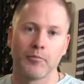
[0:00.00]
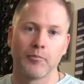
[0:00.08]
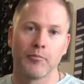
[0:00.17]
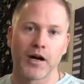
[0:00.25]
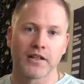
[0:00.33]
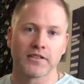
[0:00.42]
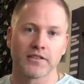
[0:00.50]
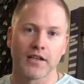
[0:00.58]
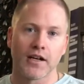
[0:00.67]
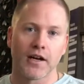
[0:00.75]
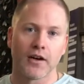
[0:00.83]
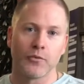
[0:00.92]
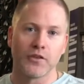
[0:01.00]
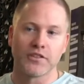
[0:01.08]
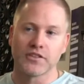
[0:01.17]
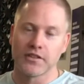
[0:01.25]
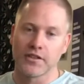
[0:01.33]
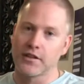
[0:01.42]
but we
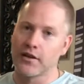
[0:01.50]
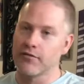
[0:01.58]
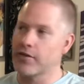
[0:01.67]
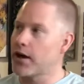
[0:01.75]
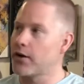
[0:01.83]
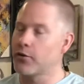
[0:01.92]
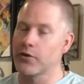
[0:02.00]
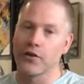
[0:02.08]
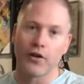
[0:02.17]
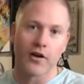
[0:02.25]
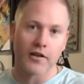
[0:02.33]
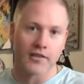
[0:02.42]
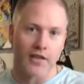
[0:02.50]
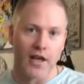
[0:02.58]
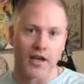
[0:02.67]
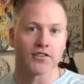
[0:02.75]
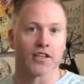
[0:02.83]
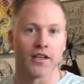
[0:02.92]
still have found the longest
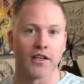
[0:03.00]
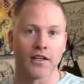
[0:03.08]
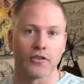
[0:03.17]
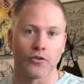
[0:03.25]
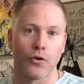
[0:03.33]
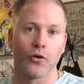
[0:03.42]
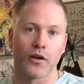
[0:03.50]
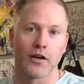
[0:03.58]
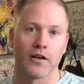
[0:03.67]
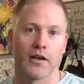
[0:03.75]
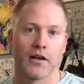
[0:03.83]
lasting is Aura.